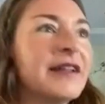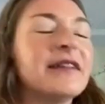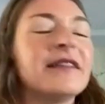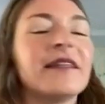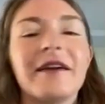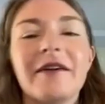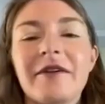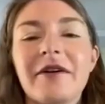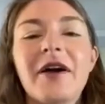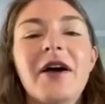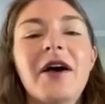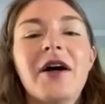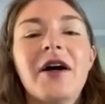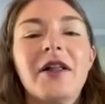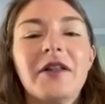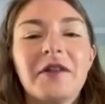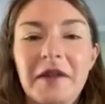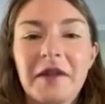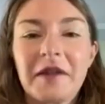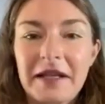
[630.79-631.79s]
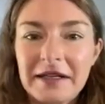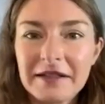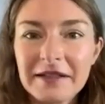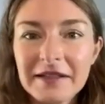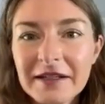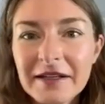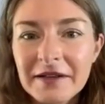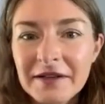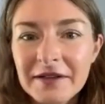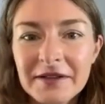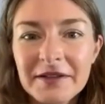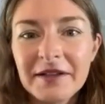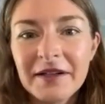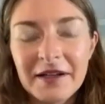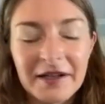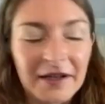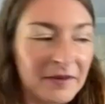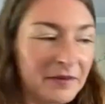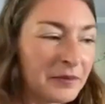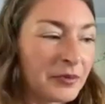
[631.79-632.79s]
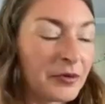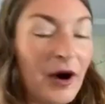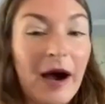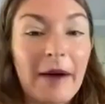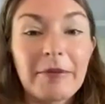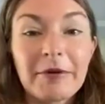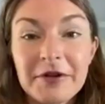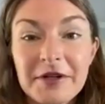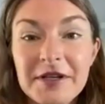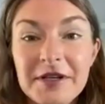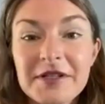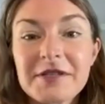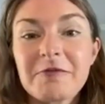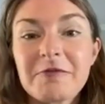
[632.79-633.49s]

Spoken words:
They landed on properties